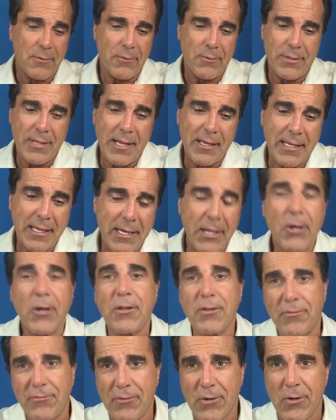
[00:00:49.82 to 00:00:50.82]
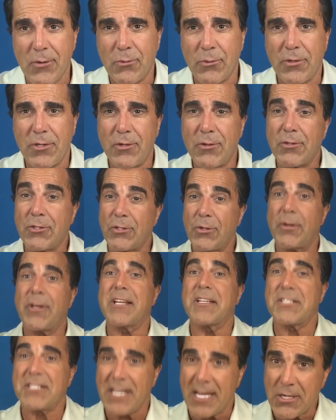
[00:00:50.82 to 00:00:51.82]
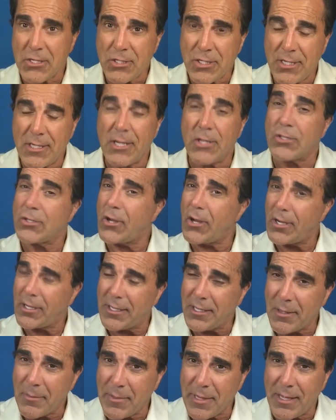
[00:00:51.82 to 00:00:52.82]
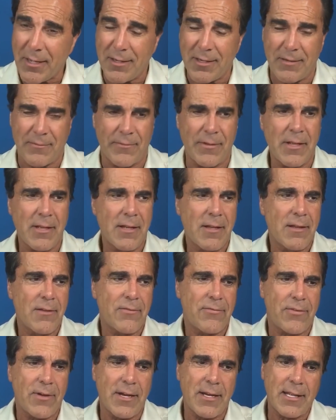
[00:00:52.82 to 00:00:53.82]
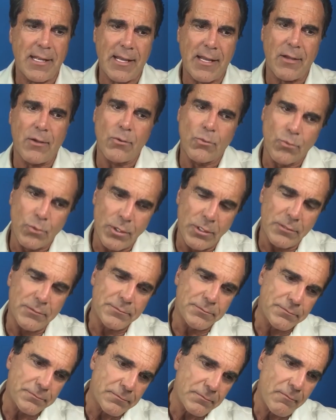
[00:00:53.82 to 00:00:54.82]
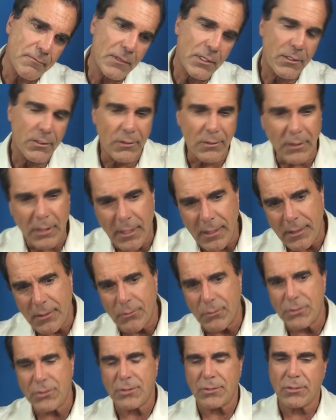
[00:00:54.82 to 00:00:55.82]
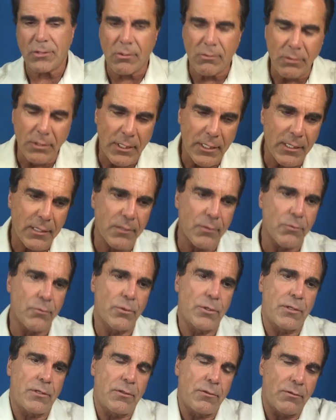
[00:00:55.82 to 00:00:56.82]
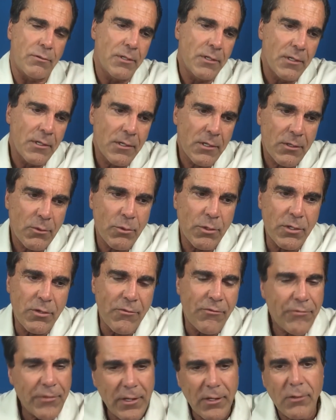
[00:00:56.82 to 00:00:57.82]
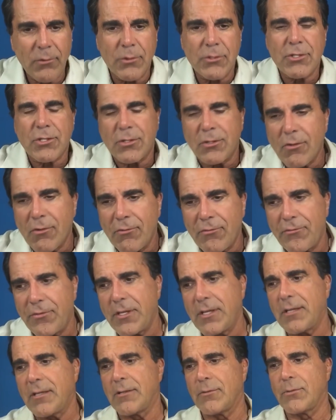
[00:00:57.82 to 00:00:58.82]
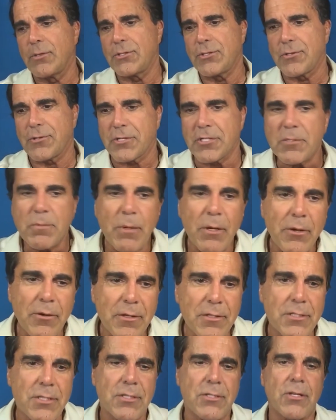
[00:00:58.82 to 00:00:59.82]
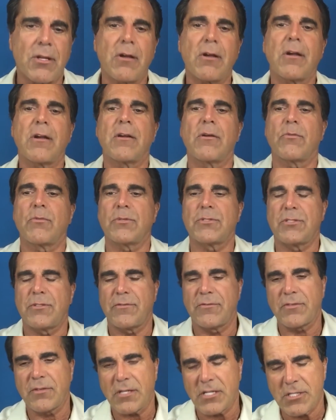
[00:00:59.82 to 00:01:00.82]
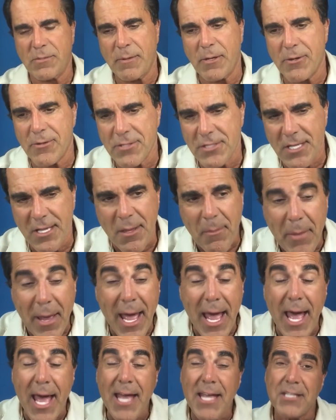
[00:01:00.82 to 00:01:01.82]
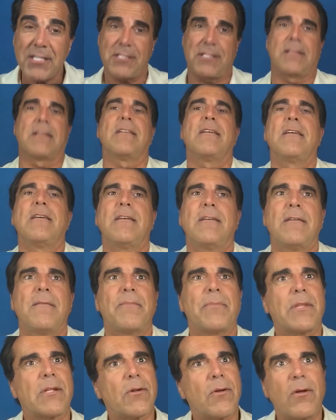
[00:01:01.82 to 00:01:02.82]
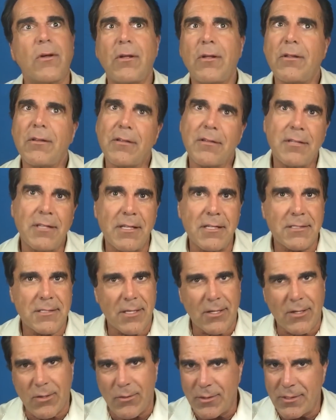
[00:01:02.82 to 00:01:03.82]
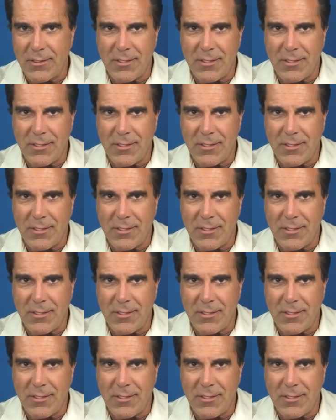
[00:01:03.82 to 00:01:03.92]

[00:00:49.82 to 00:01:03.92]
without getting on the phone with you and doing a session and talking about it and finding out what you like and what you don't like and what you feel and what you don't feel and what your experiences are, what you've experienced in the past and all the things that go